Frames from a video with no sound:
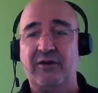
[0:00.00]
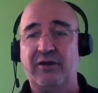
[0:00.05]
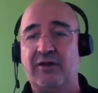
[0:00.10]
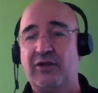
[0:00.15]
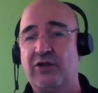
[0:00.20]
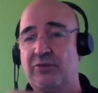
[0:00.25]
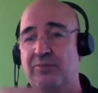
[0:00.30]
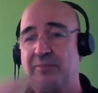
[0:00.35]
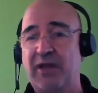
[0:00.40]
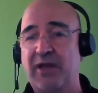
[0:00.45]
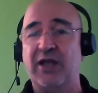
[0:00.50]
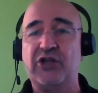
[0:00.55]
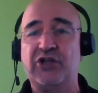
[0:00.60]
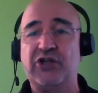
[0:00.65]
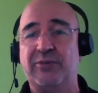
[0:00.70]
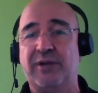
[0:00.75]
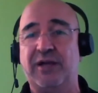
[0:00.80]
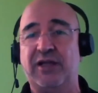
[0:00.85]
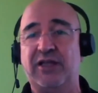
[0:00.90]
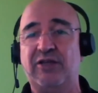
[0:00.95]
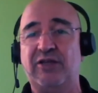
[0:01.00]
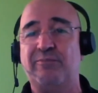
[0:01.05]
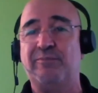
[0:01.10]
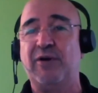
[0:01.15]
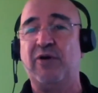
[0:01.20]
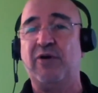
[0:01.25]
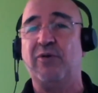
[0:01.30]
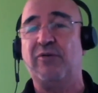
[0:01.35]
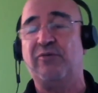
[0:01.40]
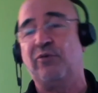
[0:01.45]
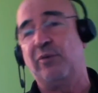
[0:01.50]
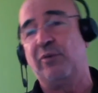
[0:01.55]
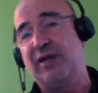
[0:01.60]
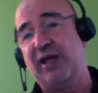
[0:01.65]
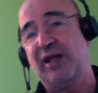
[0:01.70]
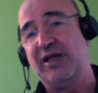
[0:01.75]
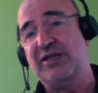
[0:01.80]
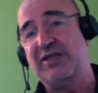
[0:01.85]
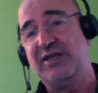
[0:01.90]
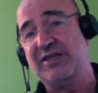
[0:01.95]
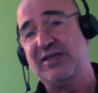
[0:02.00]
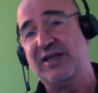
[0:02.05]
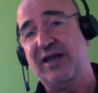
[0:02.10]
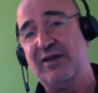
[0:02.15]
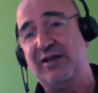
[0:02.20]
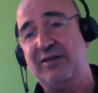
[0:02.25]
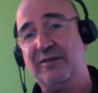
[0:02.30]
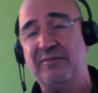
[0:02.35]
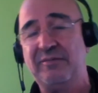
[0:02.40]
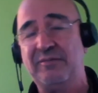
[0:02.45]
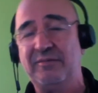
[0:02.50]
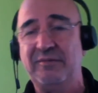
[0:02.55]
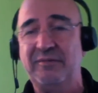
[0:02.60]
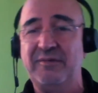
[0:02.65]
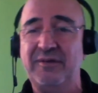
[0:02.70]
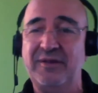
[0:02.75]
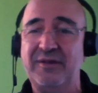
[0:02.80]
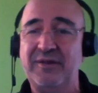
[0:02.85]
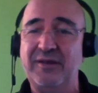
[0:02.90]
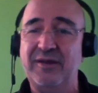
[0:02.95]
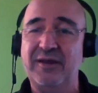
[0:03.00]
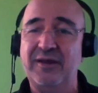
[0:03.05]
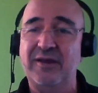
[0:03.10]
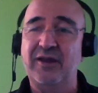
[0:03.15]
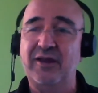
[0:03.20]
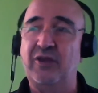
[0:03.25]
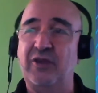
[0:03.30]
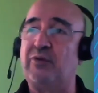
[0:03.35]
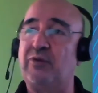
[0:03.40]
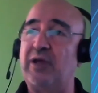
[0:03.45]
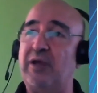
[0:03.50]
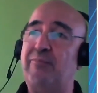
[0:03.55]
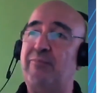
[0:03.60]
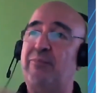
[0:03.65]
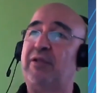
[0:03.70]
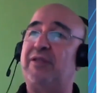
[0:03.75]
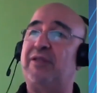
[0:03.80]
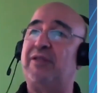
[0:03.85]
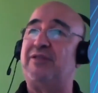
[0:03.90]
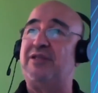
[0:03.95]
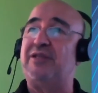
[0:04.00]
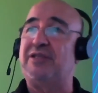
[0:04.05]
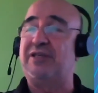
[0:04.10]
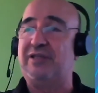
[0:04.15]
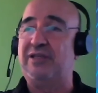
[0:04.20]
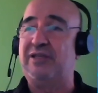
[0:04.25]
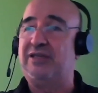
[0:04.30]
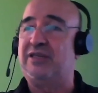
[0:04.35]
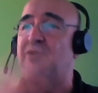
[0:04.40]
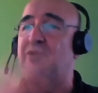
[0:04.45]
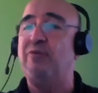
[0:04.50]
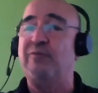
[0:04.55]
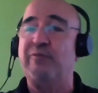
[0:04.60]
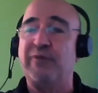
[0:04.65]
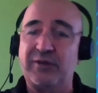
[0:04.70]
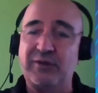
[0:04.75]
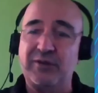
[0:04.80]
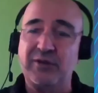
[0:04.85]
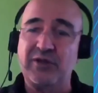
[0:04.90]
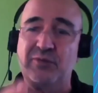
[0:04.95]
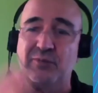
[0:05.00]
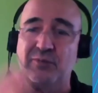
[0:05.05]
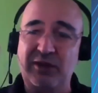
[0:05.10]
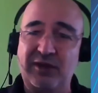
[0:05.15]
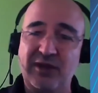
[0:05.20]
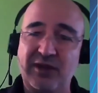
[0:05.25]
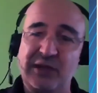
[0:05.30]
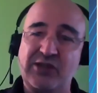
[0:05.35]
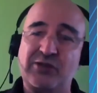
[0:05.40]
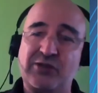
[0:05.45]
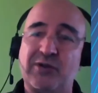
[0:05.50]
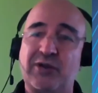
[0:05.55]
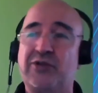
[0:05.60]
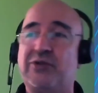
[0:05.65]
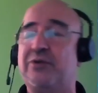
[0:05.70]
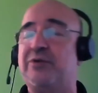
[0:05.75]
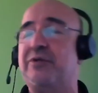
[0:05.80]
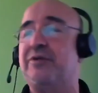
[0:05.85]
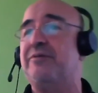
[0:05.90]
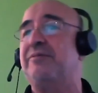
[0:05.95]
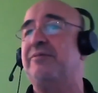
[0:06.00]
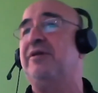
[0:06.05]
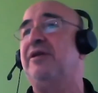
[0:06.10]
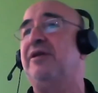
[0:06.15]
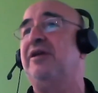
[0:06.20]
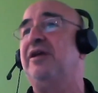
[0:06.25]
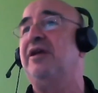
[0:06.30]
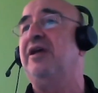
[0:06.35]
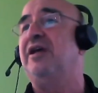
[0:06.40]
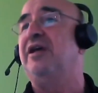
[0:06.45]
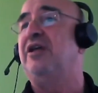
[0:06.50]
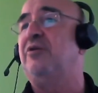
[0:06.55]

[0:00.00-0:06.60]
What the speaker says: Manage reactive power from the IC side. You can build DC-DC converters with that structure. You